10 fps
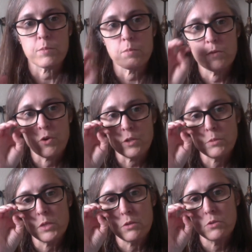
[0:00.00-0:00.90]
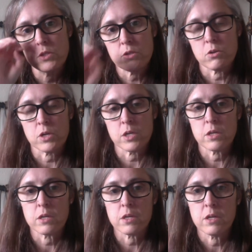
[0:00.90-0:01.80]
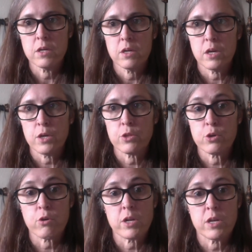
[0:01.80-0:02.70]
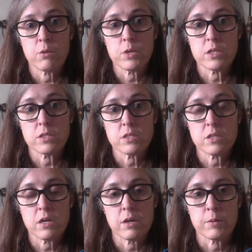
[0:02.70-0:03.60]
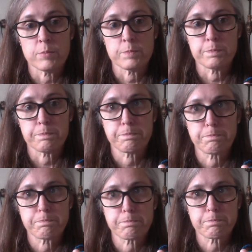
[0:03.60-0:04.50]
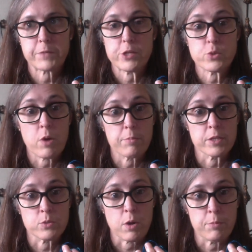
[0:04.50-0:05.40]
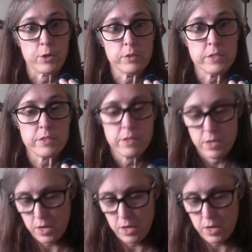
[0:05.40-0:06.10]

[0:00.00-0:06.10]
not to be used on the Naughty Knitwits Swapless Swap Yarns.